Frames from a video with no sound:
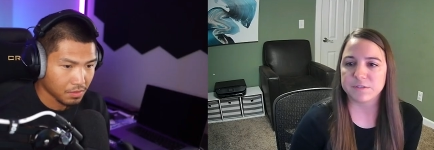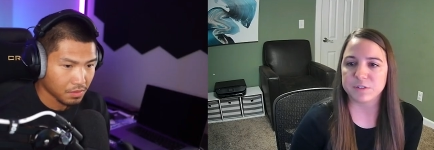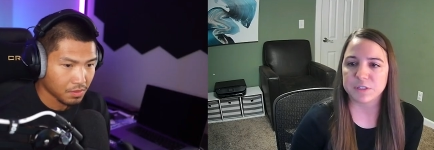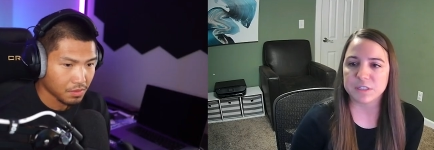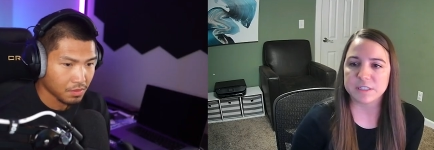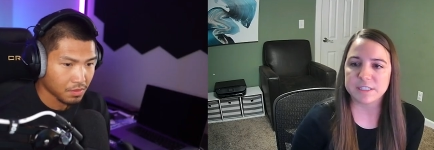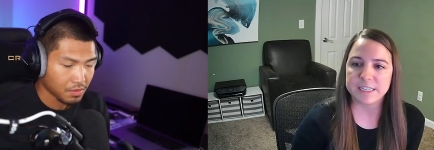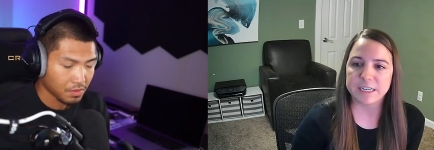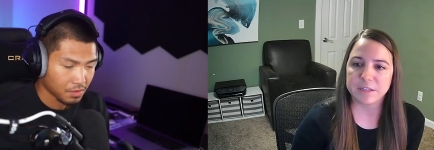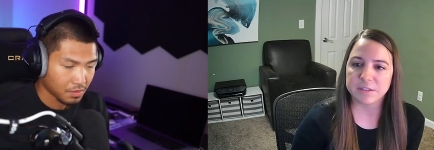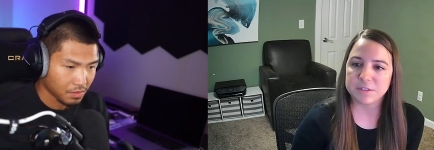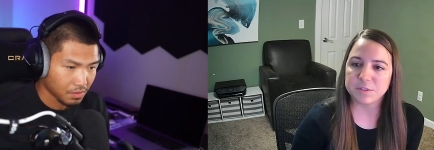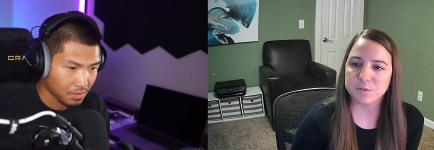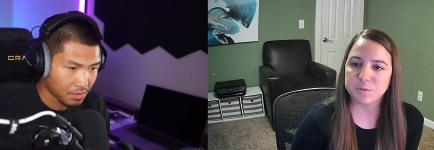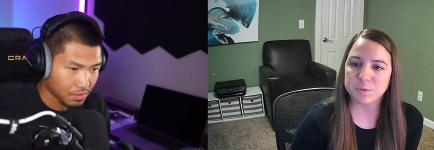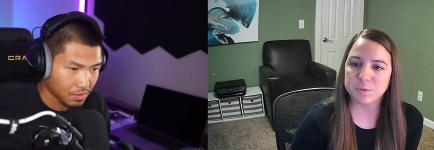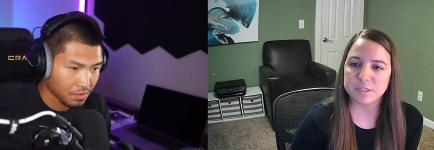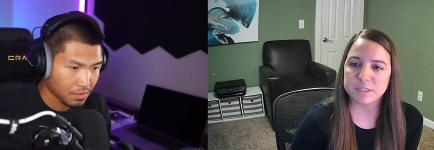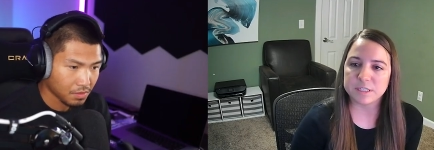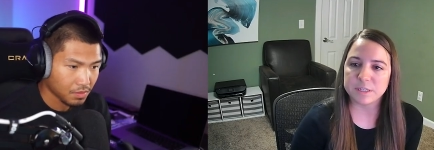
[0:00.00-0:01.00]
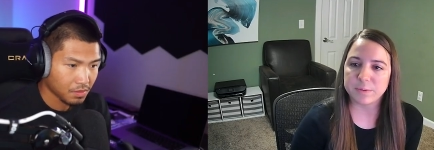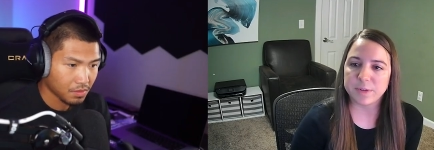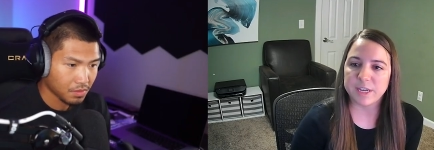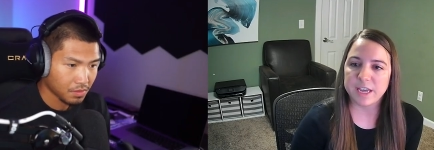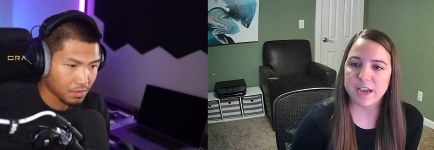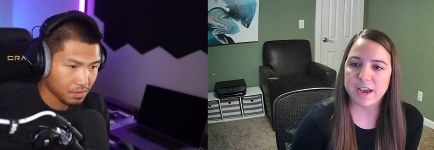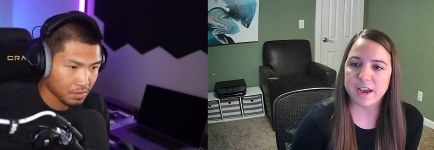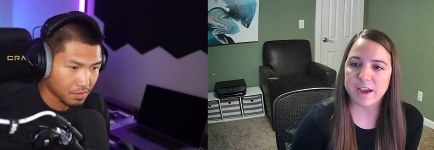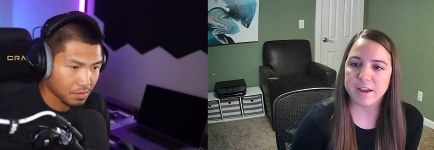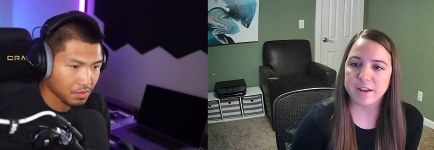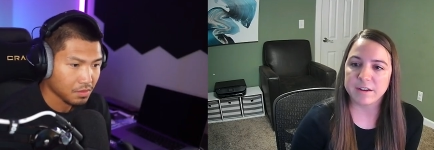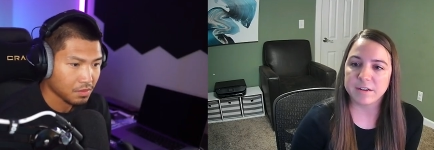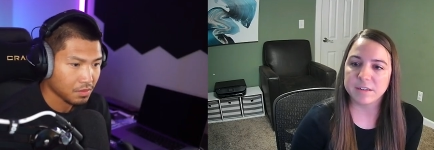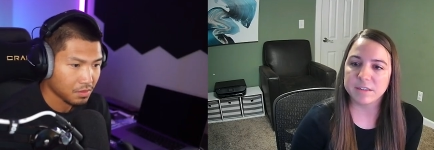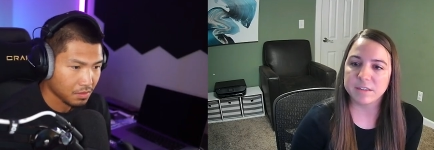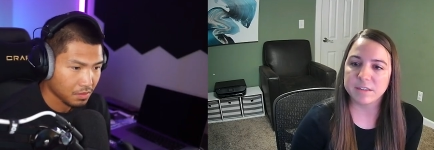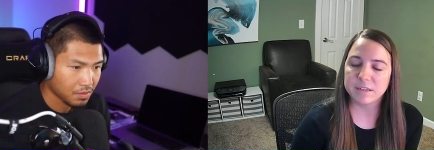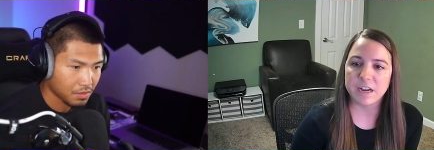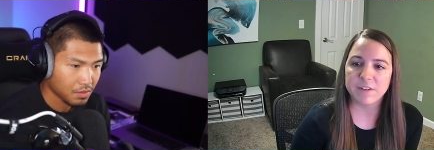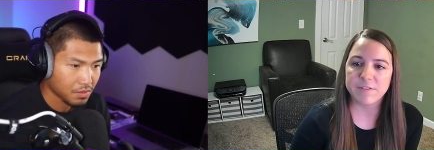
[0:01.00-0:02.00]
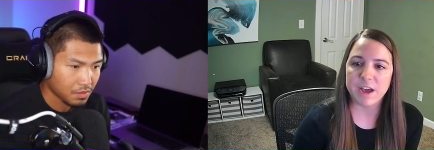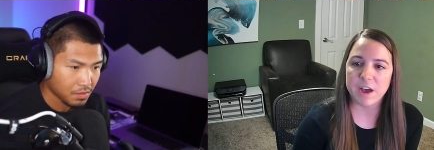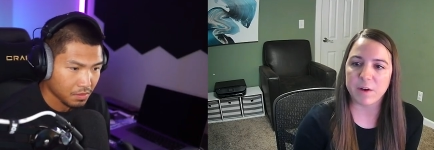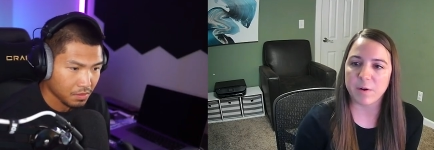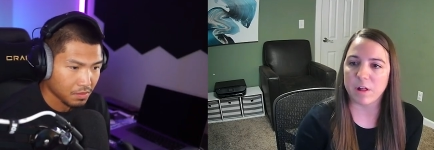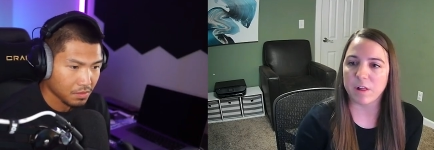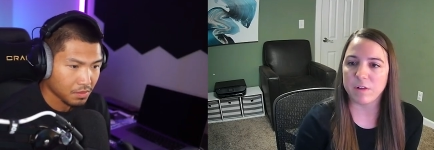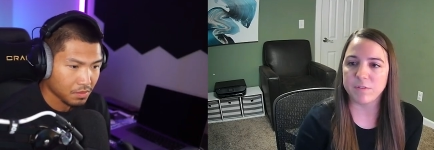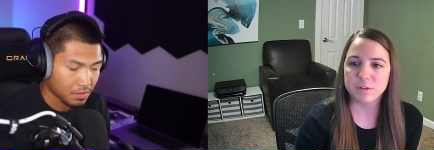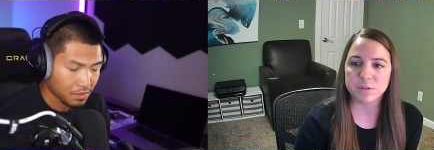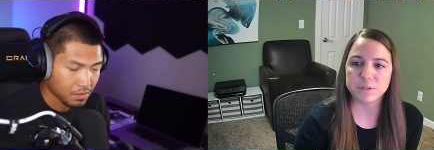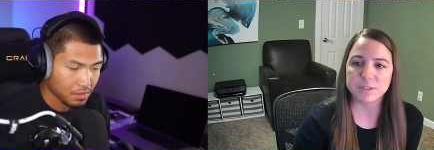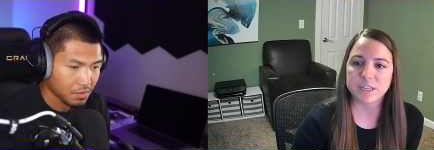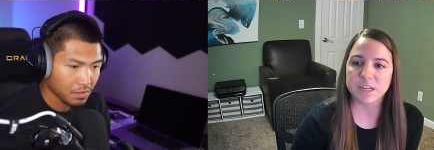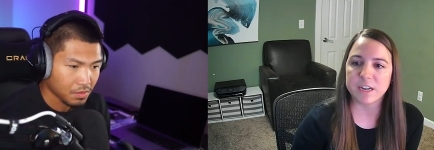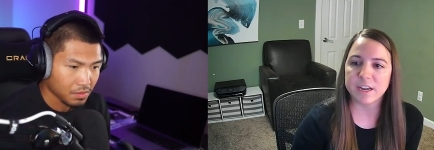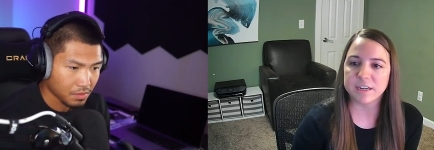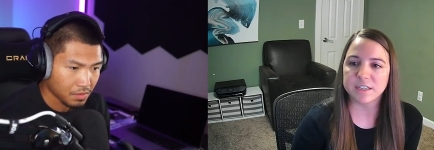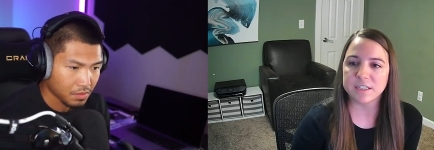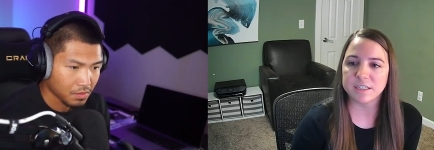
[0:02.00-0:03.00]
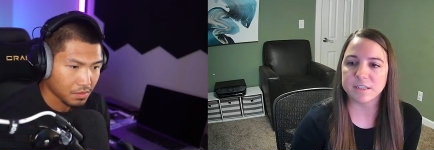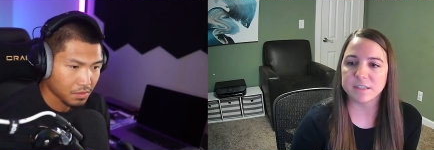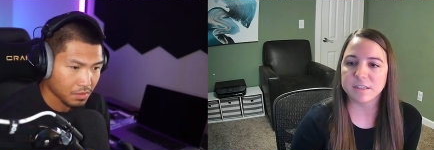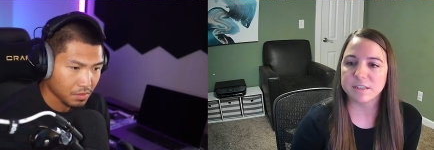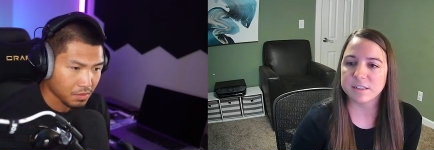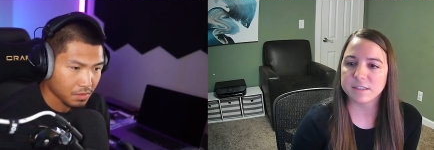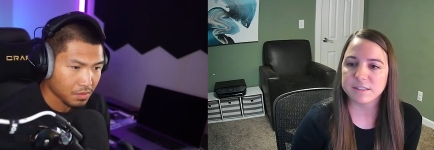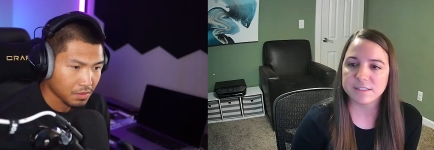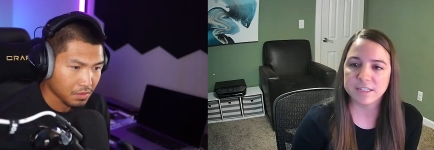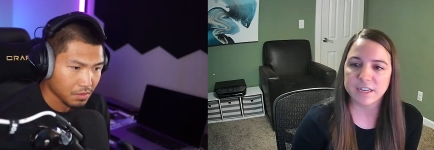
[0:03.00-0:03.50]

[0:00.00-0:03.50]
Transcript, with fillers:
Speaker 1: like different sales tools that we had and kind of how all of those connected